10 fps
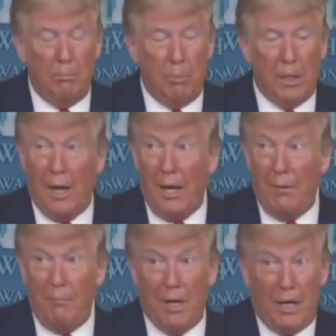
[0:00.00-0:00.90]
But
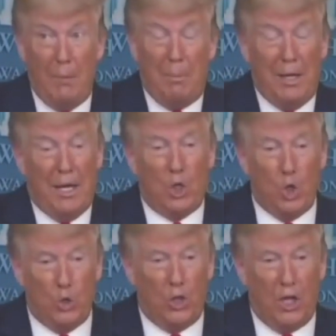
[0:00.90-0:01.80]
my company, I
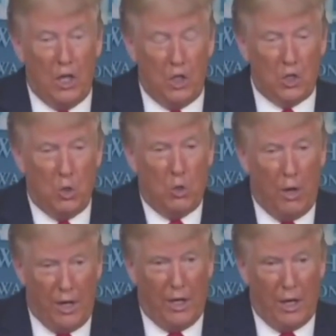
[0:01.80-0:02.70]
told the kids who are
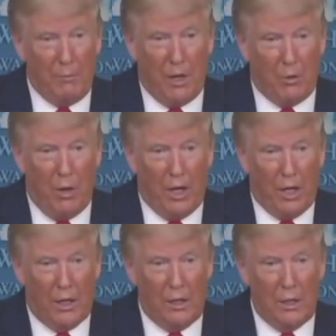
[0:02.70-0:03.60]
running it, I'm not
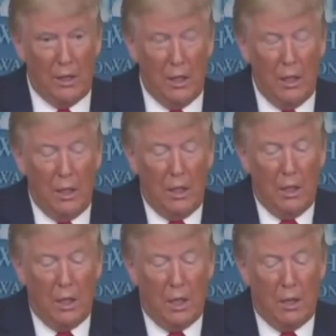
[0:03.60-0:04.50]
running
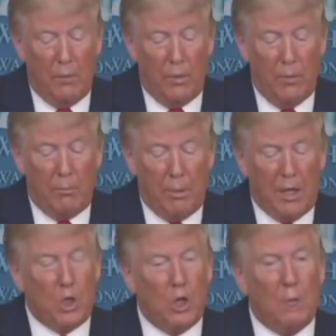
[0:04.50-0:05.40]
it, but
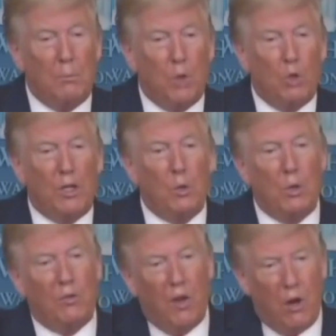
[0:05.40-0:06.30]
I told them, don't deal
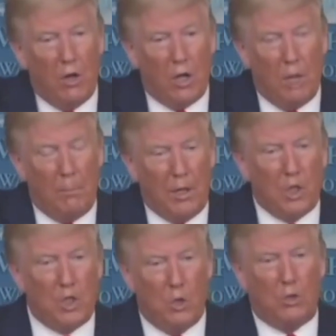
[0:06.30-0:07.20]
with foreign
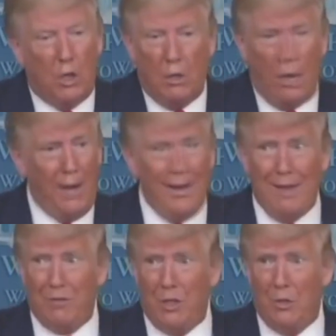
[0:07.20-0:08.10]
companies. I didn't
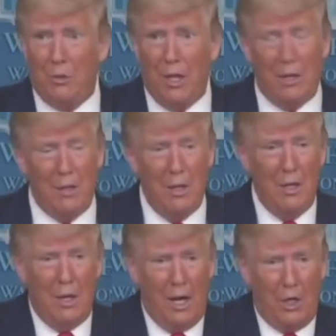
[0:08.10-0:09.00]
have to do that.
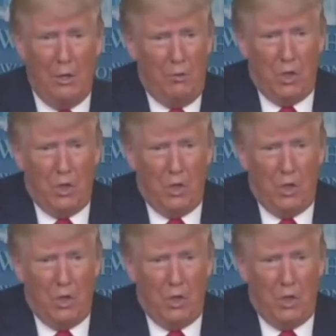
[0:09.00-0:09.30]
I could have